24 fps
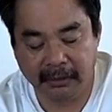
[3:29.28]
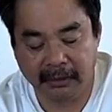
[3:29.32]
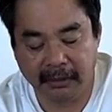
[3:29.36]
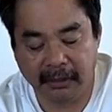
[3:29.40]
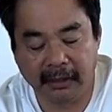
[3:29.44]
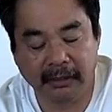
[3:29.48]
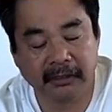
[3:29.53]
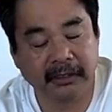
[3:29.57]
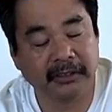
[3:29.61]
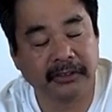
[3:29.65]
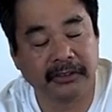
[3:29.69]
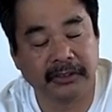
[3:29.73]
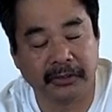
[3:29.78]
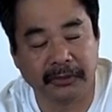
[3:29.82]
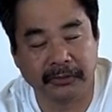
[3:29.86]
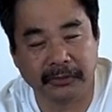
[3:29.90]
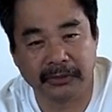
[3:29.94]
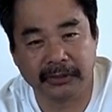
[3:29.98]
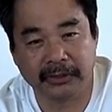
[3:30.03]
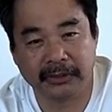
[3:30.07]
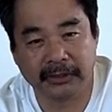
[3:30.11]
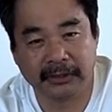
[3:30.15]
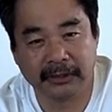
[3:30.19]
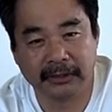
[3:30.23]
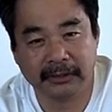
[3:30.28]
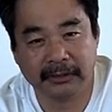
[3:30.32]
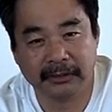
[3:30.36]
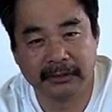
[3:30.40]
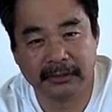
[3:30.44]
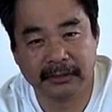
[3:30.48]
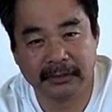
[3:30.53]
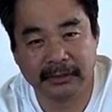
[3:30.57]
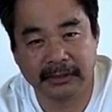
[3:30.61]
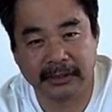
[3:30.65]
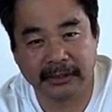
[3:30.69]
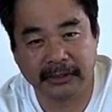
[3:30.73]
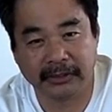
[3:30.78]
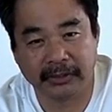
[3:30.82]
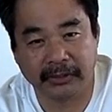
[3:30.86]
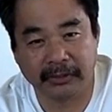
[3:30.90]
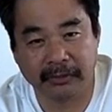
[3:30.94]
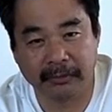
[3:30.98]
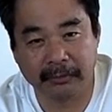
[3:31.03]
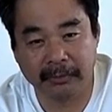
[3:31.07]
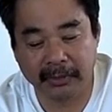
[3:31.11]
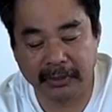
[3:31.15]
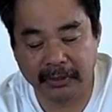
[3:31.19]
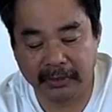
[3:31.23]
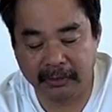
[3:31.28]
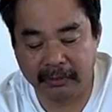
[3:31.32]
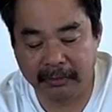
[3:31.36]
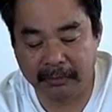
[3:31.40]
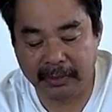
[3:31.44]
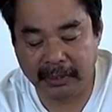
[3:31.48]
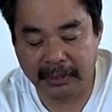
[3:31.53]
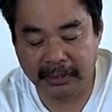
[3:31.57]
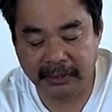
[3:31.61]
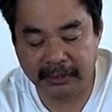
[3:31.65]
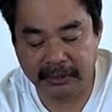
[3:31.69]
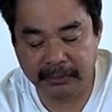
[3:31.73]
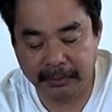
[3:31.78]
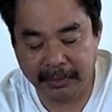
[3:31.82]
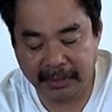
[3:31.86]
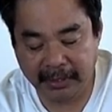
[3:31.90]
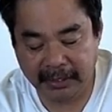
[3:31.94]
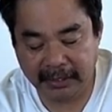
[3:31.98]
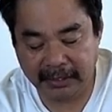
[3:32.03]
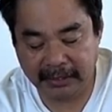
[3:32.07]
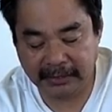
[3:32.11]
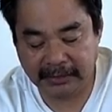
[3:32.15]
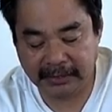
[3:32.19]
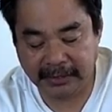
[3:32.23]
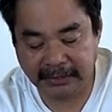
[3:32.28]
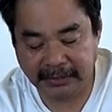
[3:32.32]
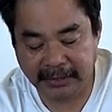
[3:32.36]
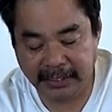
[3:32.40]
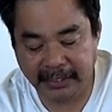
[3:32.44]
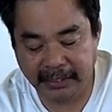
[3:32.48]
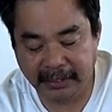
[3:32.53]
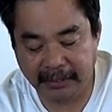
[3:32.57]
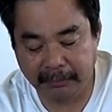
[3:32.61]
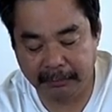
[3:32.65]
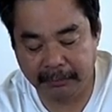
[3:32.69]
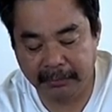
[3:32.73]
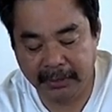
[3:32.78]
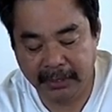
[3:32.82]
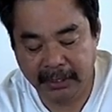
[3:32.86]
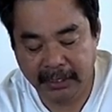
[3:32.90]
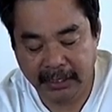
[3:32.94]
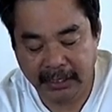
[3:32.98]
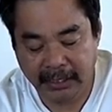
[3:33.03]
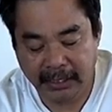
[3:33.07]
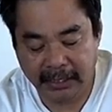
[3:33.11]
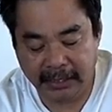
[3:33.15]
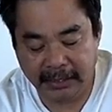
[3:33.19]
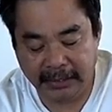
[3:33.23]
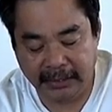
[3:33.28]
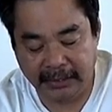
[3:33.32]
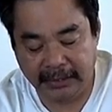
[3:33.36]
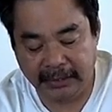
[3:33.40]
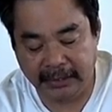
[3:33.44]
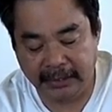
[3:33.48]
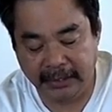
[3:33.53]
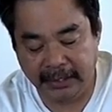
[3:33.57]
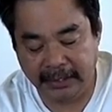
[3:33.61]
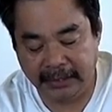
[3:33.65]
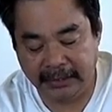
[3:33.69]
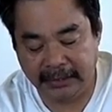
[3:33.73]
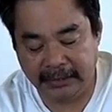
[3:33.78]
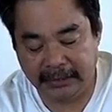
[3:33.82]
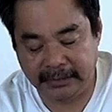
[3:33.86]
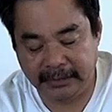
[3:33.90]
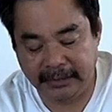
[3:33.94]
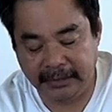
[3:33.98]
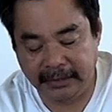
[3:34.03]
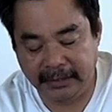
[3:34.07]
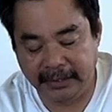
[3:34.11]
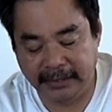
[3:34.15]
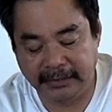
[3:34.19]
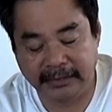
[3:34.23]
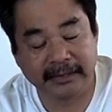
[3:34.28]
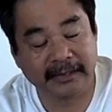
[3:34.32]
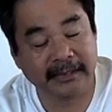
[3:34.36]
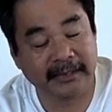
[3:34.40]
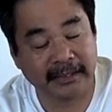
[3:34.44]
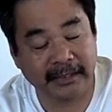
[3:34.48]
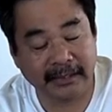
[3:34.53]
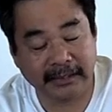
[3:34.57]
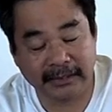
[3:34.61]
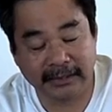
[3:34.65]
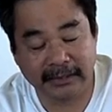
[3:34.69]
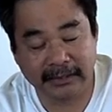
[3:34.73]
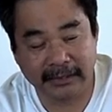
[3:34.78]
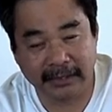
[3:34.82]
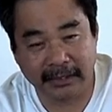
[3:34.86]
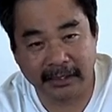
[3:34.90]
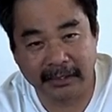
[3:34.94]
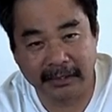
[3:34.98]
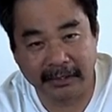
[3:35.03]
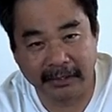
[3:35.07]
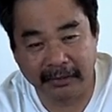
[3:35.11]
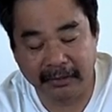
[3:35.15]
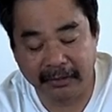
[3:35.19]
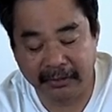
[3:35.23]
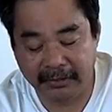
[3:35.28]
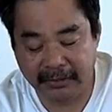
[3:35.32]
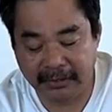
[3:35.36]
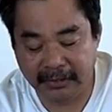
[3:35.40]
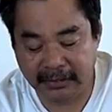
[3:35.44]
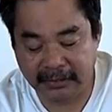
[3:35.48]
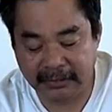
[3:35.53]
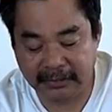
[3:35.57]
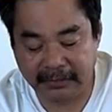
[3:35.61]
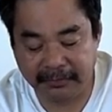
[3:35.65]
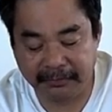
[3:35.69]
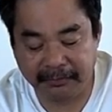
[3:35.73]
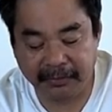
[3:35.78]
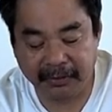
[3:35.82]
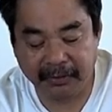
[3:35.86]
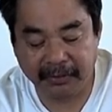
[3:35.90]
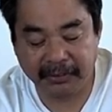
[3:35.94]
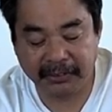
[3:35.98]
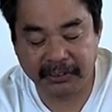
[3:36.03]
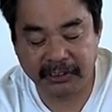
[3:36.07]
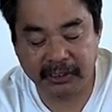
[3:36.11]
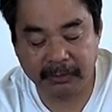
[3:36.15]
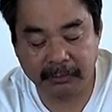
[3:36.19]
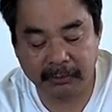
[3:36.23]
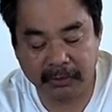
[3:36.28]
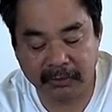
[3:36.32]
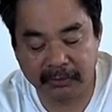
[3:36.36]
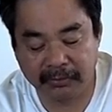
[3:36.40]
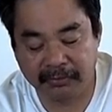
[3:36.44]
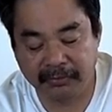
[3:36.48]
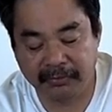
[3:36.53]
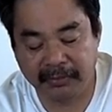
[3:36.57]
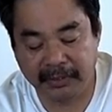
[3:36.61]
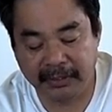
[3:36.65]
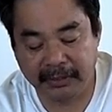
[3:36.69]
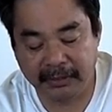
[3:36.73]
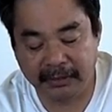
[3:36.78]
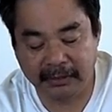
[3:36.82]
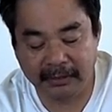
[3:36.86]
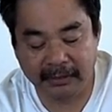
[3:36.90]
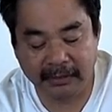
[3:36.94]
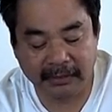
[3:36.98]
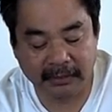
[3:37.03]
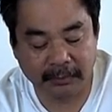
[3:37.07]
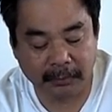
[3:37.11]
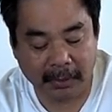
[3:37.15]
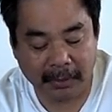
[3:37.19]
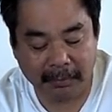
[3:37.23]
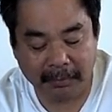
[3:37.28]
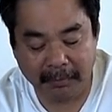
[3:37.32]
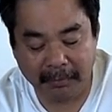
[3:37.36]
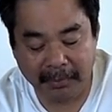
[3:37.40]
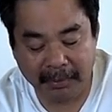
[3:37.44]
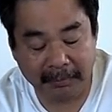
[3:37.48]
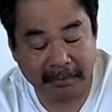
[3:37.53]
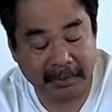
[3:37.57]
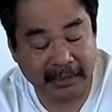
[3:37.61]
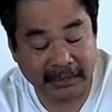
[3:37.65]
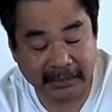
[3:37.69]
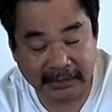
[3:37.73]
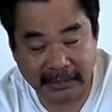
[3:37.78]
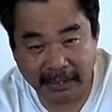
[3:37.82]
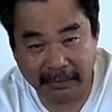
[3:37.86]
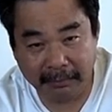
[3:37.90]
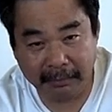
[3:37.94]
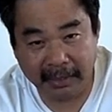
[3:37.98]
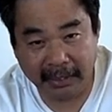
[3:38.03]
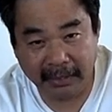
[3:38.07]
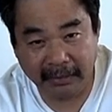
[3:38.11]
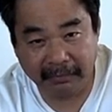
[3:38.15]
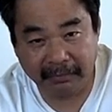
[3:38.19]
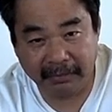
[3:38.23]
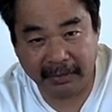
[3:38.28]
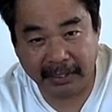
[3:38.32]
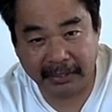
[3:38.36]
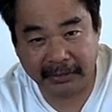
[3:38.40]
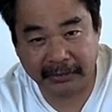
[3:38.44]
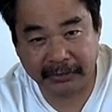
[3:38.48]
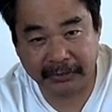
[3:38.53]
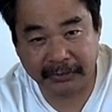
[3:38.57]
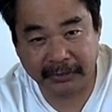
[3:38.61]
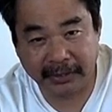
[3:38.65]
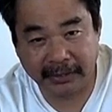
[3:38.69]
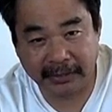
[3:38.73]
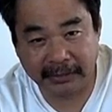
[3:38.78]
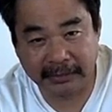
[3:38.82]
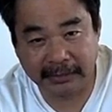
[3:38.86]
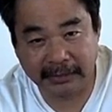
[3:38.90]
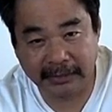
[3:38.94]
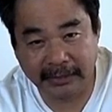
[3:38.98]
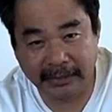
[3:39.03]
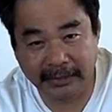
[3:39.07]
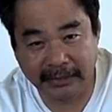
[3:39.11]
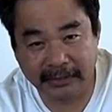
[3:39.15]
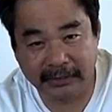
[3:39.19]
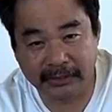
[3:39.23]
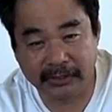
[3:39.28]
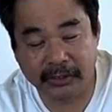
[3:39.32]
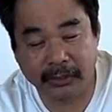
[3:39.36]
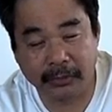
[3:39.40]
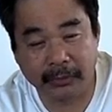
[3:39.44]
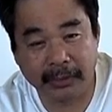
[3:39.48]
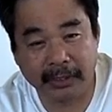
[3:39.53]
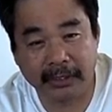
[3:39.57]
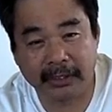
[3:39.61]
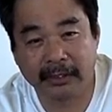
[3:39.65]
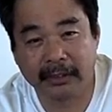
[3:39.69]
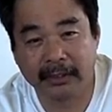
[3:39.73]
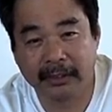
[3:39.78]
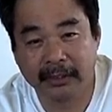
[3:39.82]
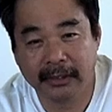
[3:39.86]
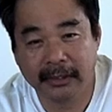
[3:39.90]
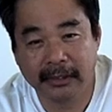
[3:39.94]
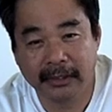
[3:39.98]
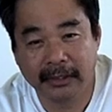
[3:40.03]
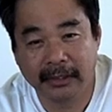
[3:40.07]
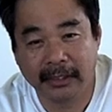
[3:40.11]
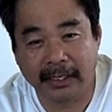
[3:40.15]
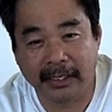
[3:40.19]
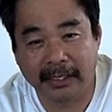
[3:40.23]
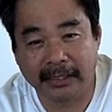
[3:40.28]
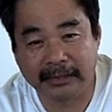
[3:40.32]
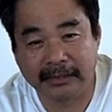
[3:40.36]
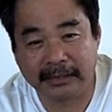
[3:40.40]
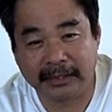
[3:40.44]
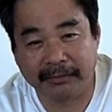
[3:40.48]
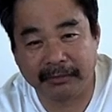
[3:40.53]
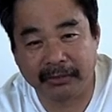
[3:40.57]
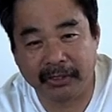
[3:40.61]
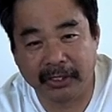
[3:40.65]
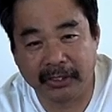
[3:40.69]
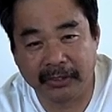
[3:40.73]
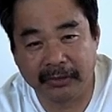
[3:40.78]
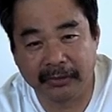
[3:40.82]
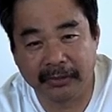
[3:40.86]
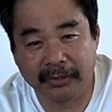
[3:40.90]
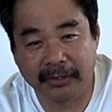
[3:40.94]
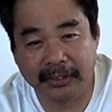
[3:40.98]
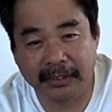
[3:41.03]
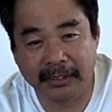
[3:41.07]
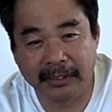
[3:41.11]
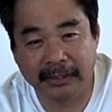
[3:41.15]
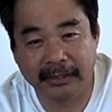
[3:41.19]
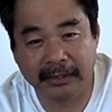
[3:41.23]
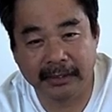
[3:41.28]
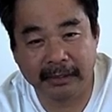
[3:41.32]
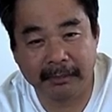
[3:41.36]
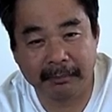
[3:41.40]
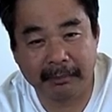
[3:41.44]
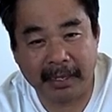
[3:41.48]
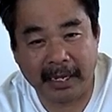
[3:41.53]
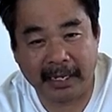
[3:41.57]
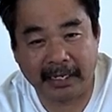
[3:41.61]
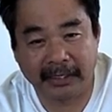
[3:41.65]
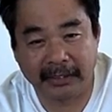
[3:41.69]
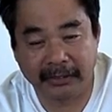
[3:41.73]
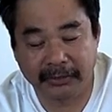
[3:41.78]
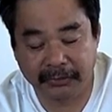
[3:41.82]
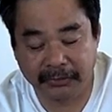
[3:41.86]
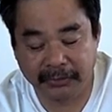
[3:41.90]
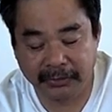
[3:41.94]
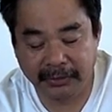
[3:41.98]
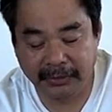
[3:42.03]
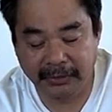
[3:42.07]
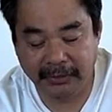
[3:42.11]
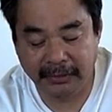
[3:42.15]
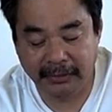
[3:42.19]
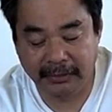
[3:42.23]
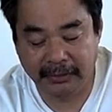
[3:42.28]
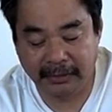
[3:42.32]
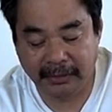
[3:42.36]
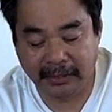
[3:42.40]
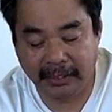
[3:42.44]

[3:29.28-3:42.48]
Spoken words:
on the TOAKS 600 milliliter mug is made out of titanium. It sits on there. It is a very similar fit. It's probably made by the same manufacturer as the Stoic 700 and the Backcountry